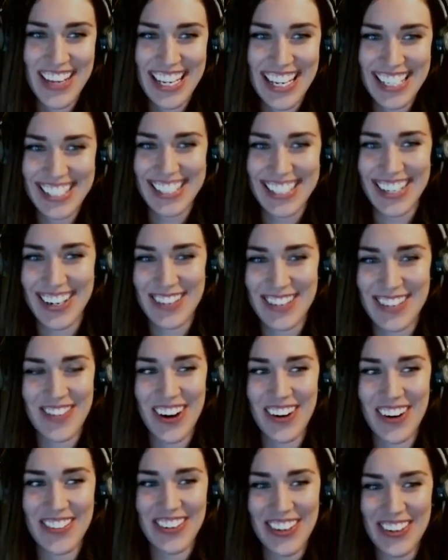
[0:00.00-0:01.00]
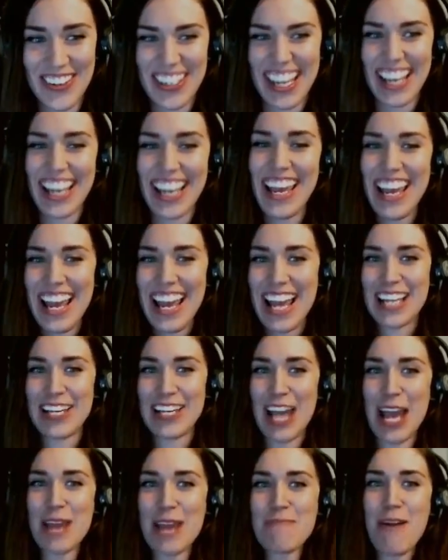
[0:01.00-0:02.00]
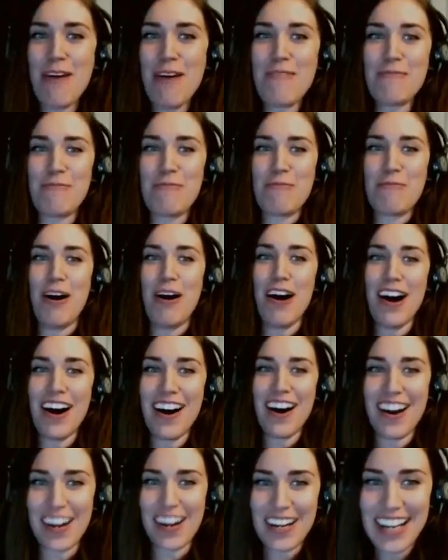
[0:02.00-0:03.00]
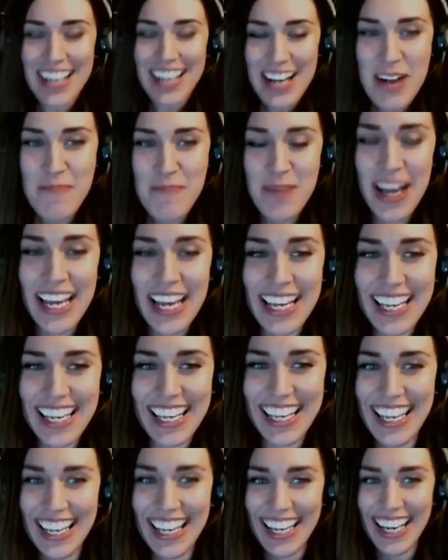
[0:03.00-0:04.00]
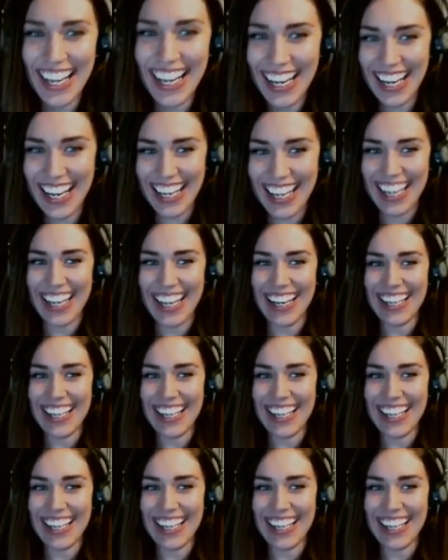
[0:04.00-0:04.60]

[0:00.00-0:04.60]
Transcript: is on mobile game of war but,